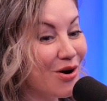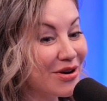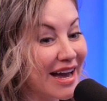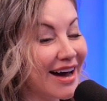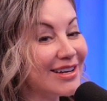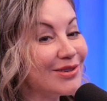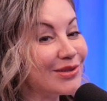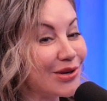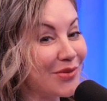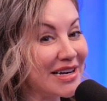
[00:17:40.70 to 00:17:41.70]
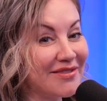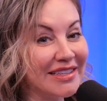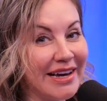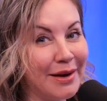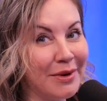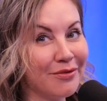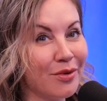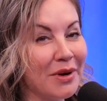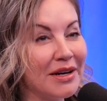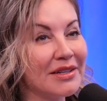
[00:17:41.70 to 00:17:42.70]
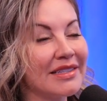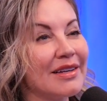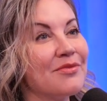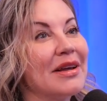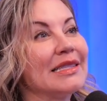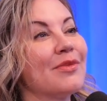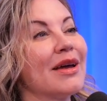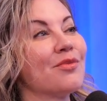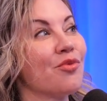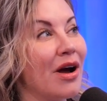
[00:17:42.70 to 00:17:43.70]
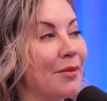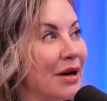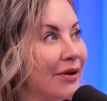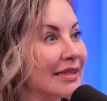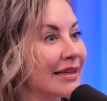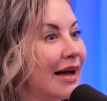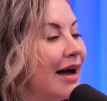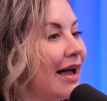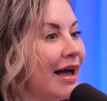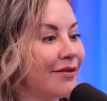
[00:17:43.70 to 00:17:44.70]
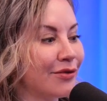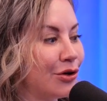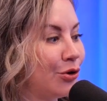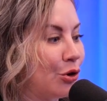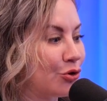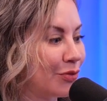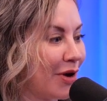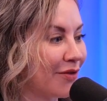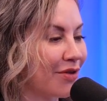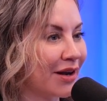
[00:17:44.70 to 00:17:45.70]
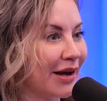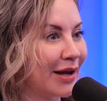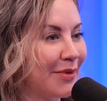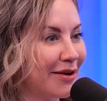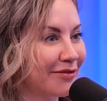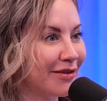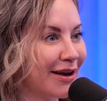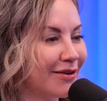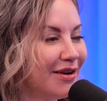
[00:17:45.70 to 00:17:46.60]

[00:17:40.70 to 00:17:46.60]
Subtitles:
Oh, yeah. I do so many of these IMF repairs that it makes my primaries. I have huge respect for that IMF now.